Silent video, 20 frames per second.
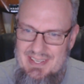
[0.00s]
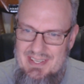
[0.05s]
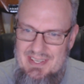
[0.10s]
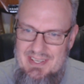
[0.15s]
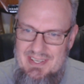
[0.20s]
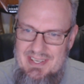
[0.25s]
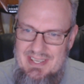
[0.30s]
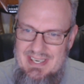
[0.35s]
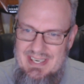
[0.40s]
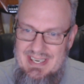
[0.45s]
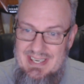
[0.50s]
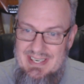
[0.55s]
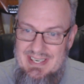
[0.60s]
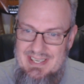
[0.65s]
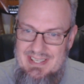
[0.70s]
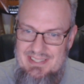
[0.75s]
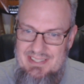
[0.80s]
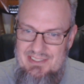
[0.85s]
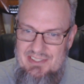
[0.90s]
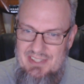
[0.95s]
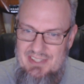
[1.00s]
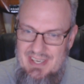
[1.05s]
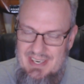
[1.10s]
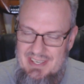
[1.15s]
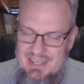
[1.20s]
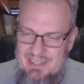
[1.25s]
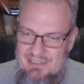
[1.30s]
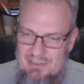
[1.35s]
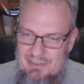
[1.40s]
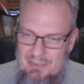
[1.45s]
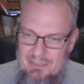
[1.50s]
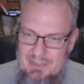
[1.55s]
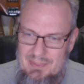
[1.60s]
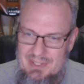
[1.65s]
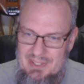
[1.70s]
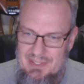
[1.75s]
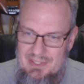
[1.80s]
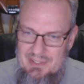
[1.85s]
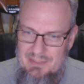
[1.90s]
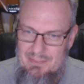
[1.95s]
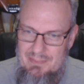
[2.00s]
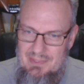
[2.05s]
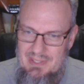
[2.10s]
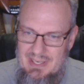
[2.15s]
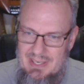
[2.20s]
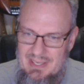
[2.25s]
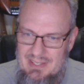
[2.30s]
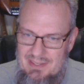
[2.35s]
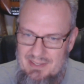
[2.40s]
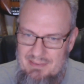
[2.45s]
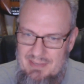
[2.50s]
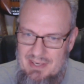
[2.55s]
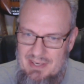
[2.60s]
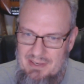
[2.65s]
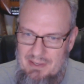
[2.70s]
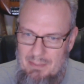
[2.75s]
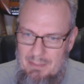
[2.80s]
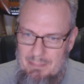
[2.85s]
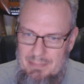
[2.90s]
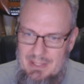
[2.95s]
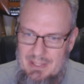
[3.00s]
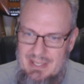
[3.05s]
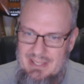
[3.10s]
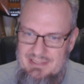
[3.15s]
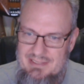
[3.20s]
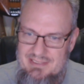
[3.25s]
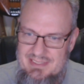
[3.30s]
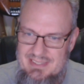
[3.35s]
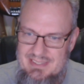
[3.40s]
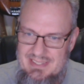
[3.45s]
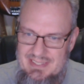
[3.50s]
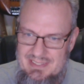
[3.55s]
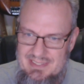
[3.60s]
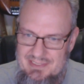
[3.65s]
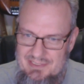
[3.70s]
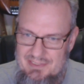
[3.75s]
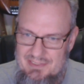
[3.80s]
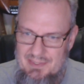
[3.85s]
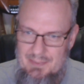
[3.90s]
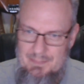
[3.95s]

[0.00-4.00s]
Connecticut Shade is a really good one. I love how complex it is.